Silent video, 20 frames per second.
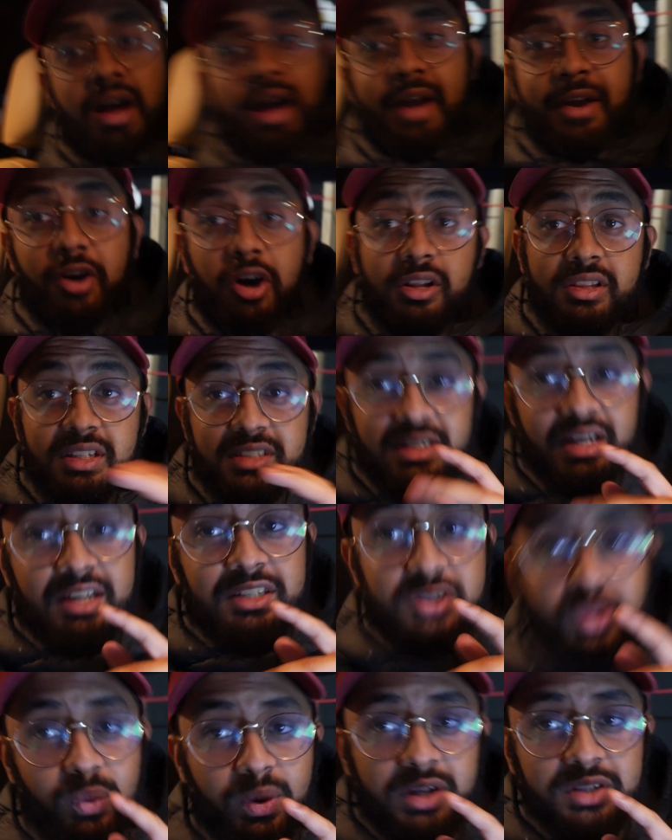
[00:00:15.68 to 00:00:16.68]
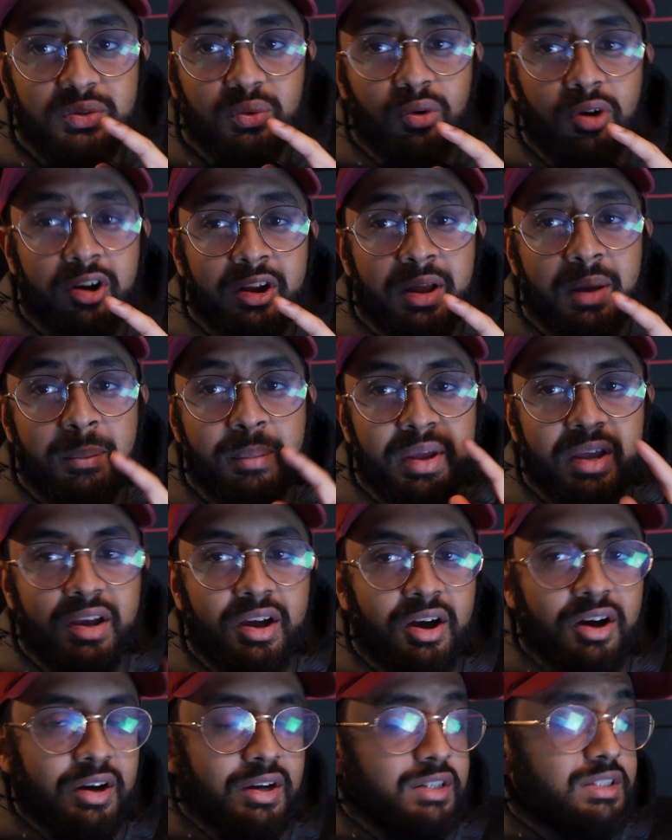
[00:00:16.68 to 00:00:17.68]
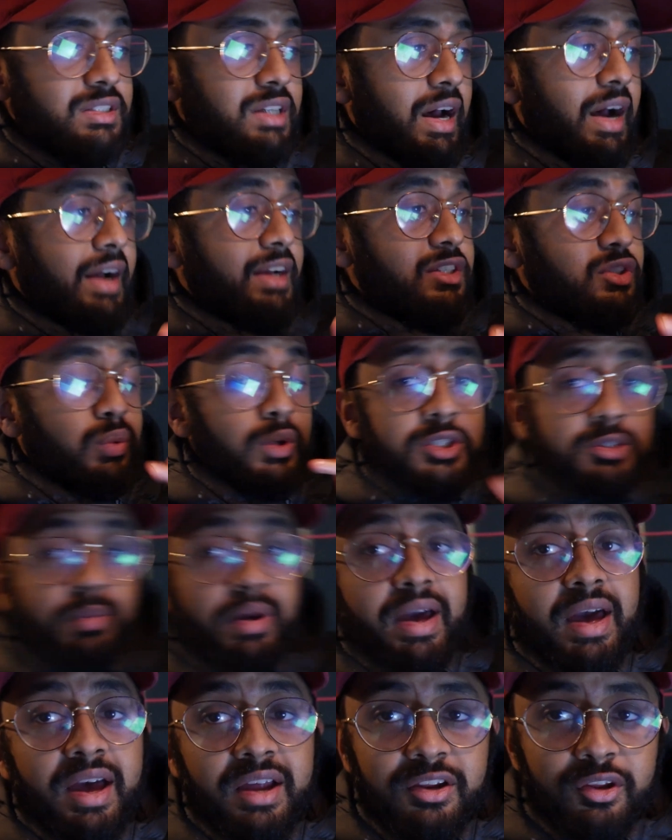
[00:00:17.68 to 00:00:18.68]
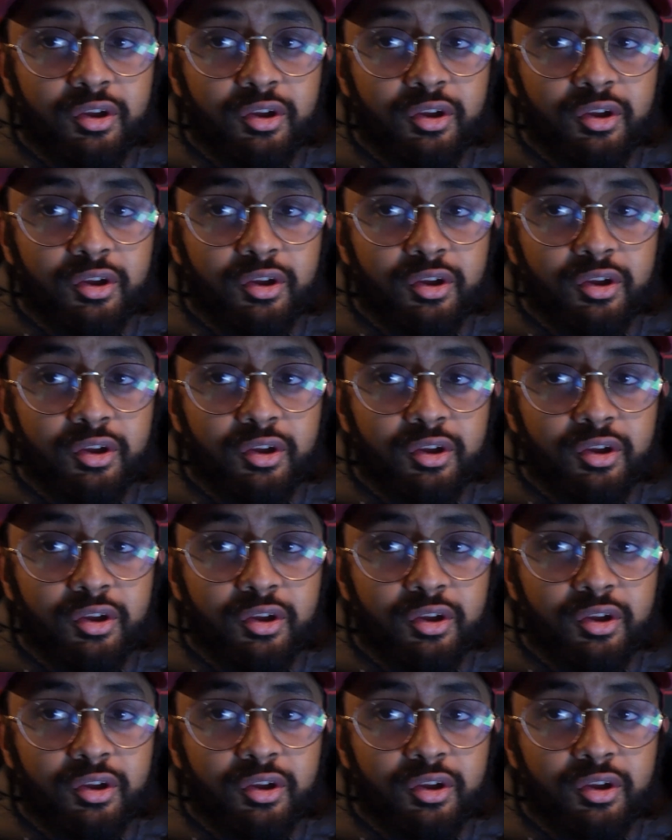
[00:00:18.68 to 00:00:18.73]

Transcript: I got this S O S warning because I switched my head